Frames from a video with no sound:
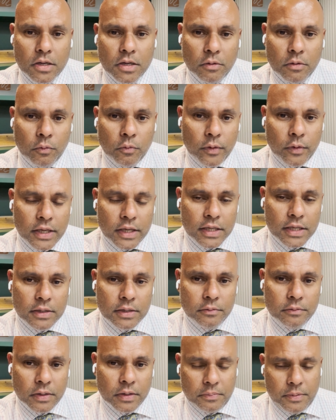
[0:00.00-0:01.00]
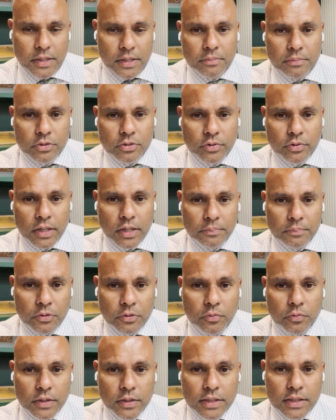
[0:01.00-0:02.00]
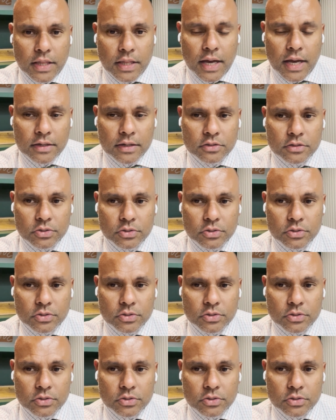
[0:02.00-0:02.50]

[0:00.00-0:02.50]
we will be able to help you with that.